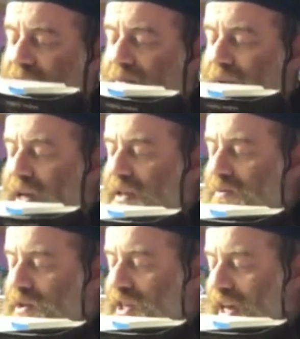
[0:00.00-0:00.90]
The products
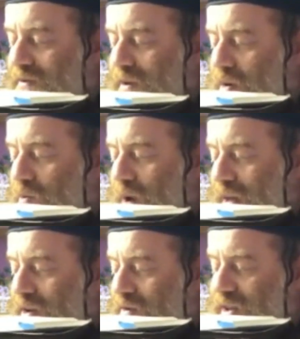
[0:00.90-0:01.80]
which have
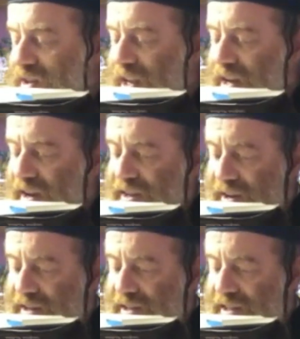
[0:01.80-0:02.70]
one of the 3
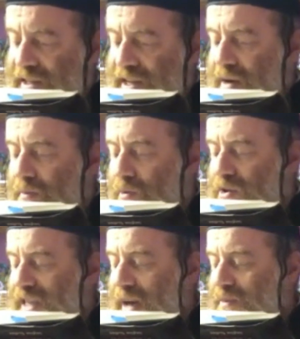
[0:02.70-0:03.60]
characteristics,
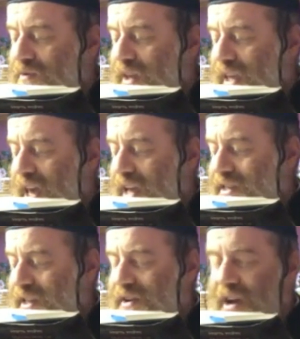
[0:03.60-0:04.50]
most type of the
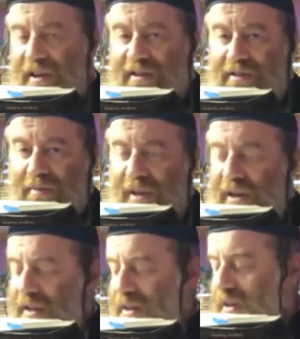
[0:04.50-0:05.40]
cakes and crackers. So
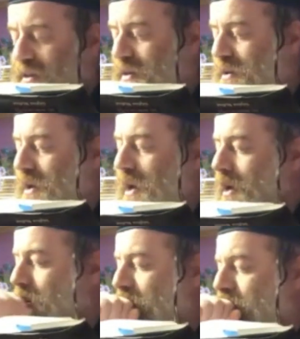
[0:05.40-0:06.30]
meaning that
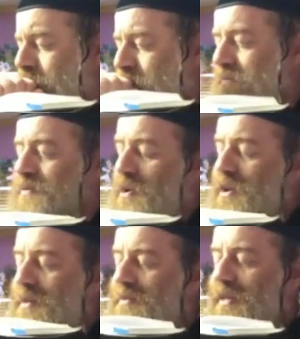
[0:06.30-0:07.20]

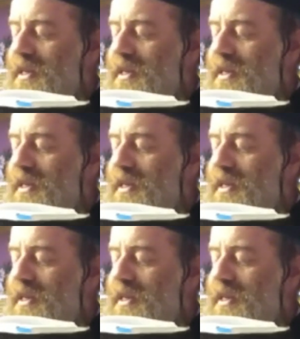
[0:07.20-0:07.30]
okay,